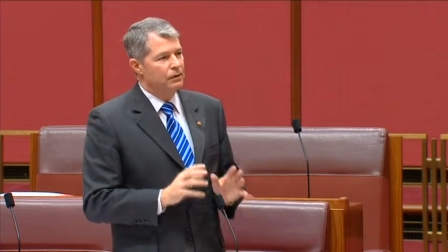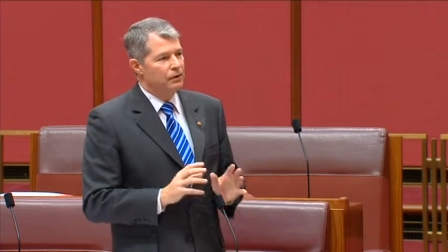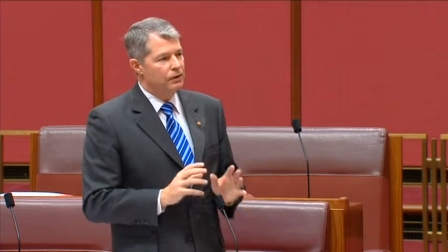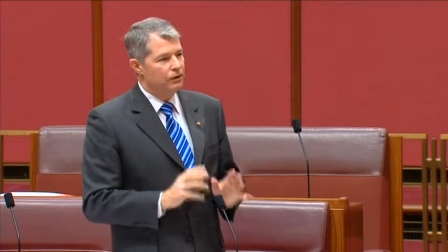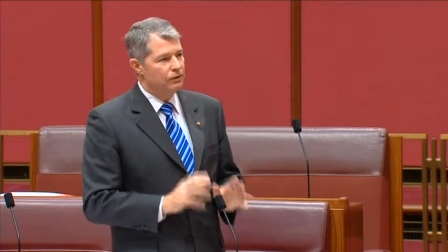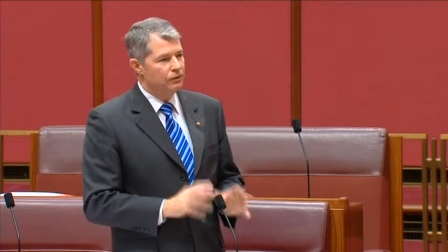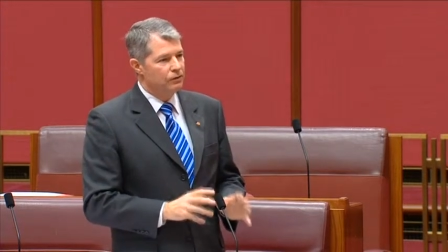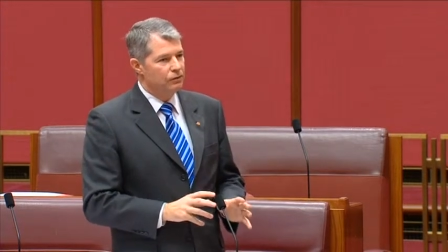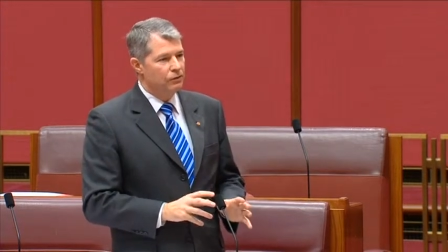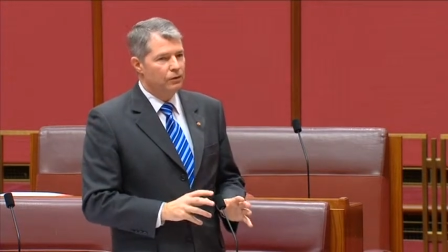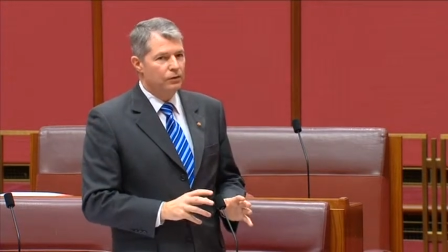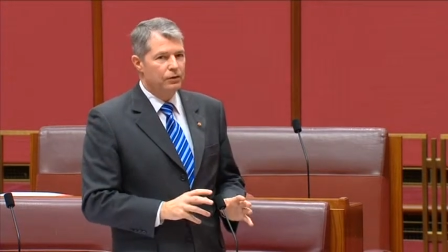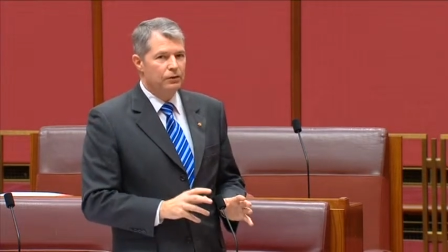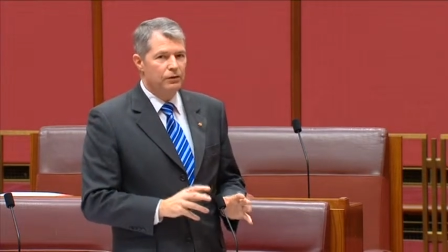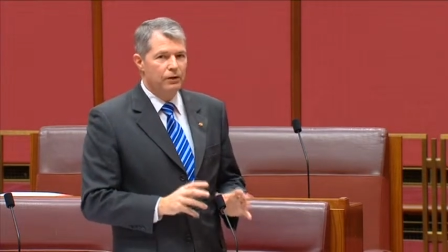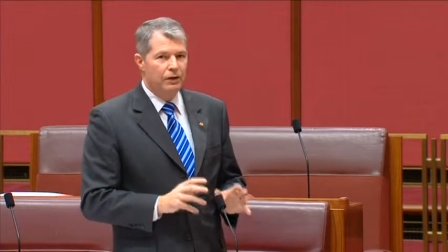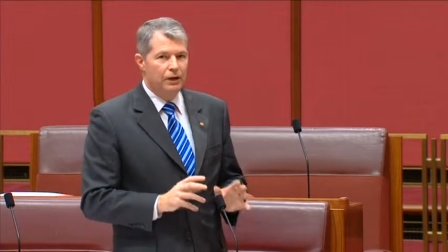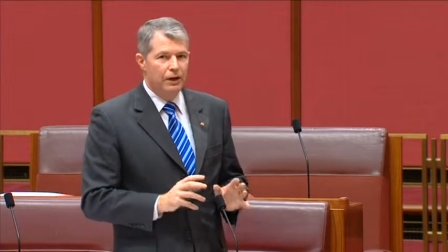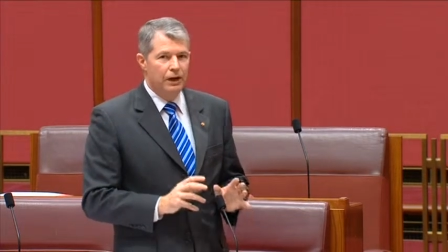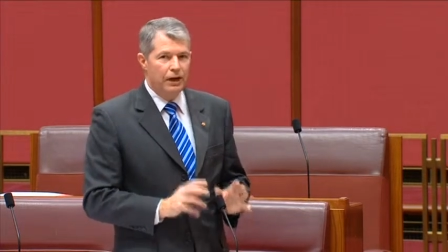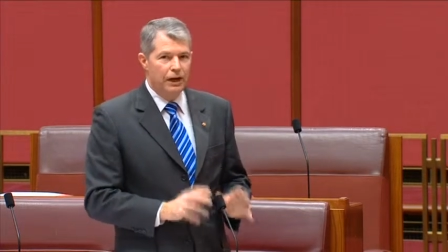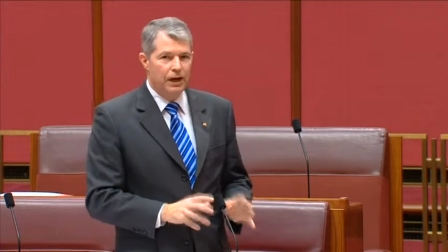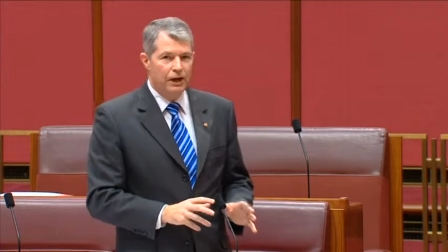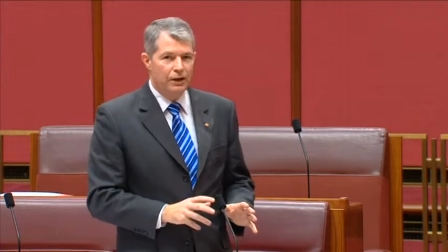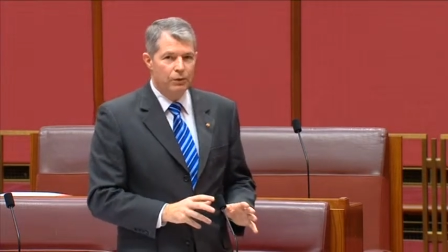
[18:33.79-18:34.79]
is not
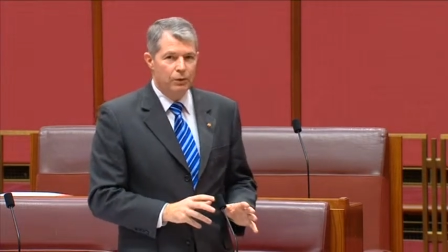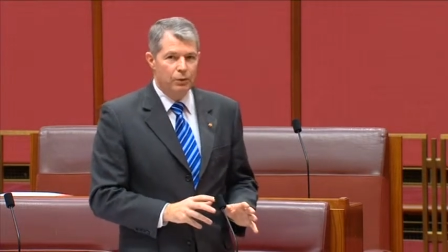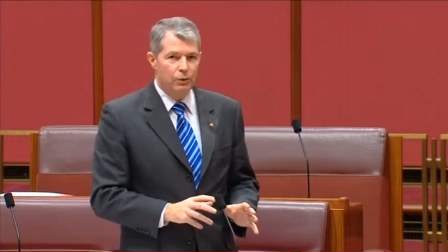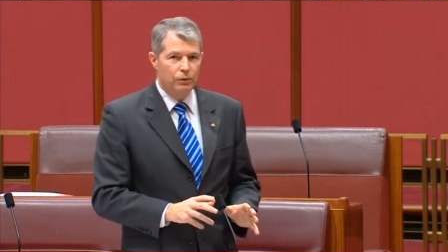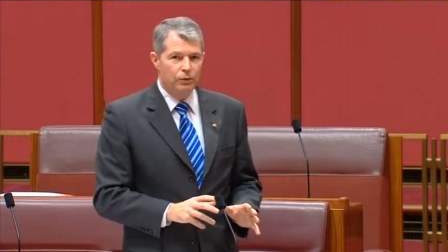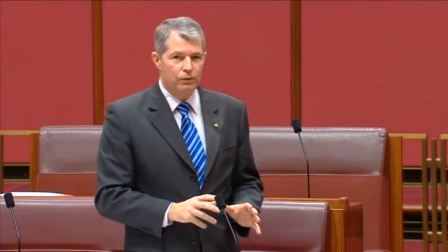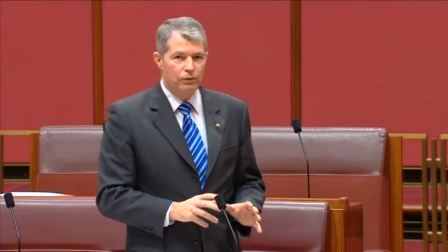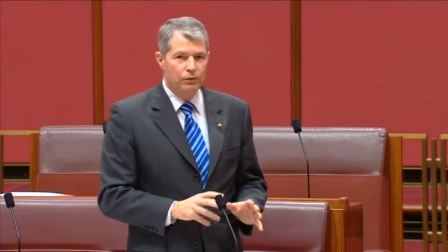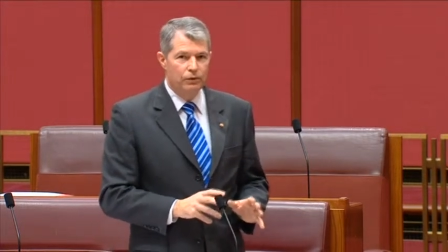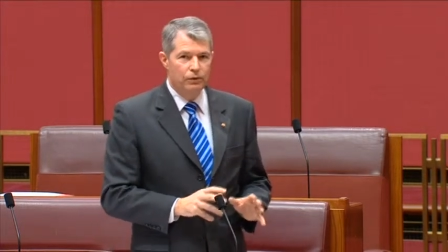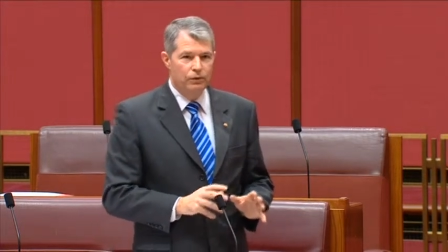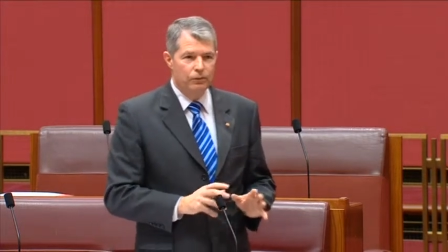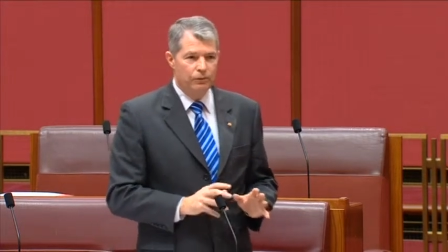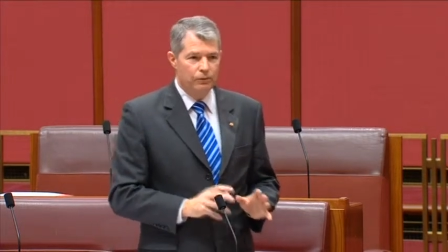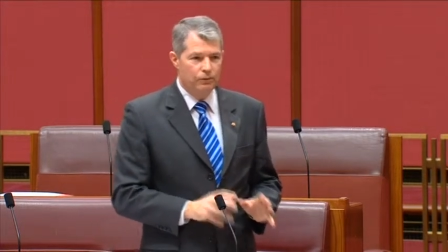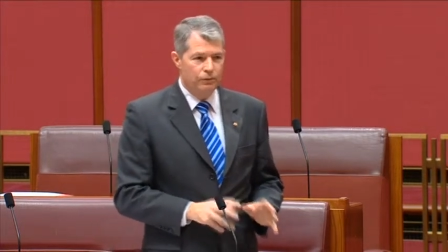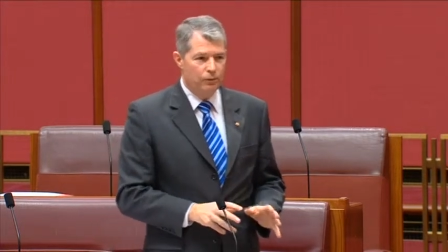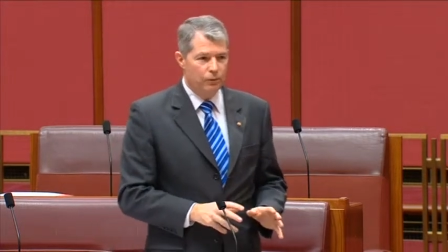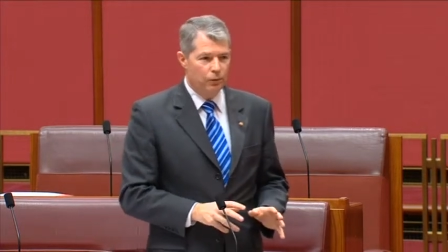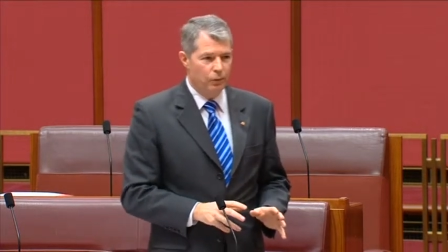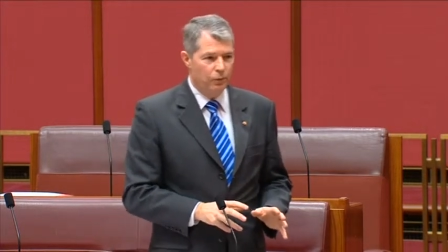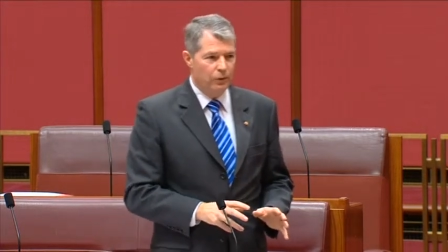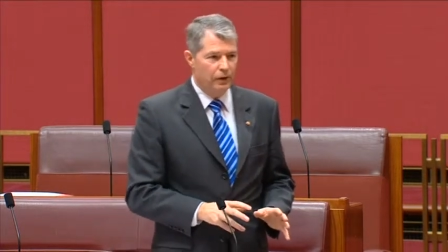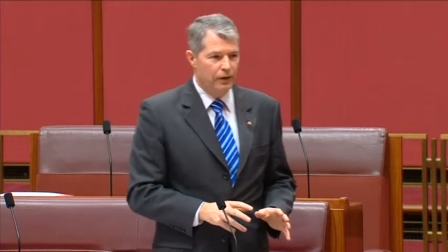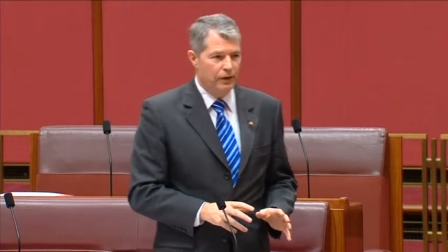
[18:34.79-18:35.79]
adequate
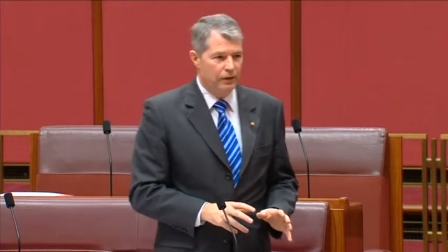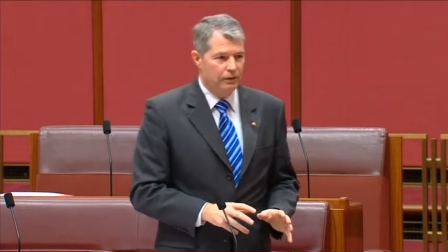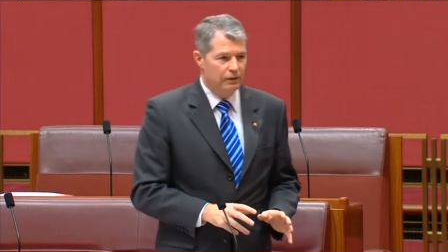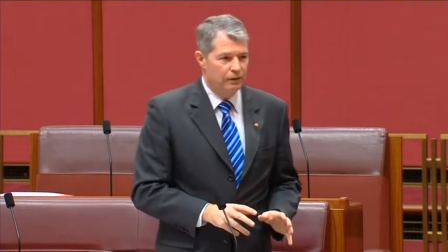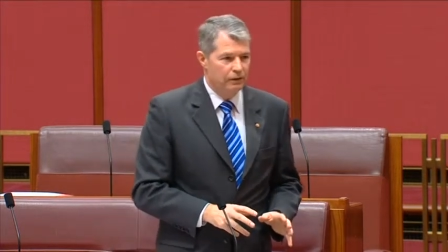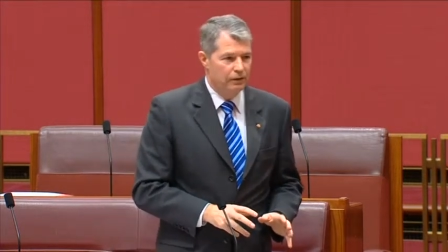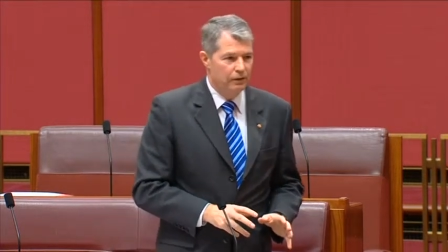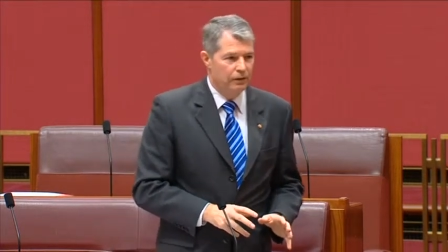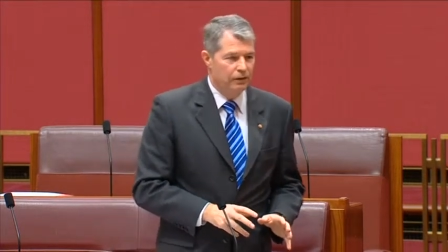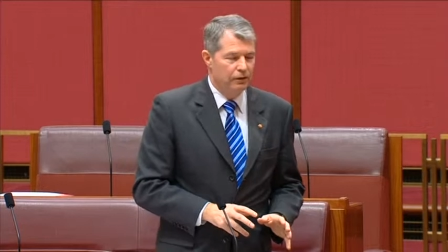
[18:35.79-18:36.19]
for that.